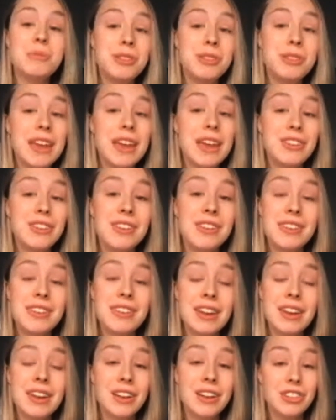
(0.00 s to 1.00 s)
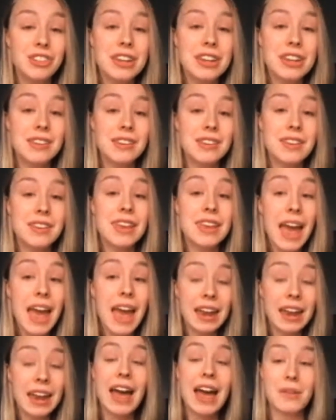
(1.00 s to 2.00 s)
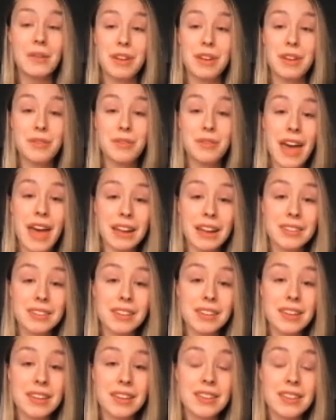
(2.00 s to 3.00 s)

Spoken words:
mutations in our genes can have an effect.